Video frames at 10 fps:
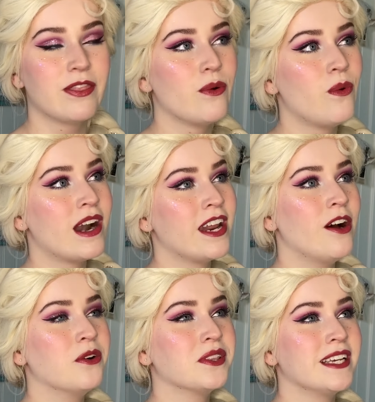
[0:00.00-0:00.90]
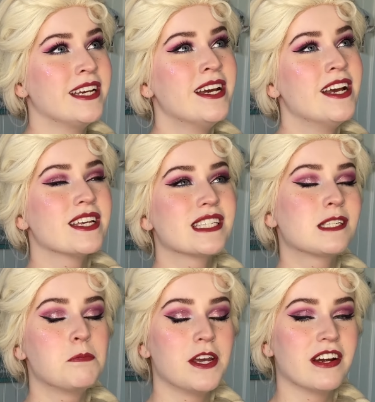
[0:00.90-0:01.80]
the one and only
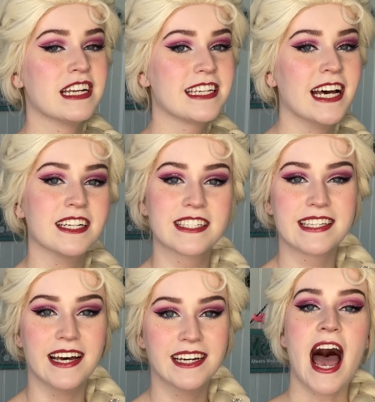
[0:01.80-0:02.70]
Spirit Elsa.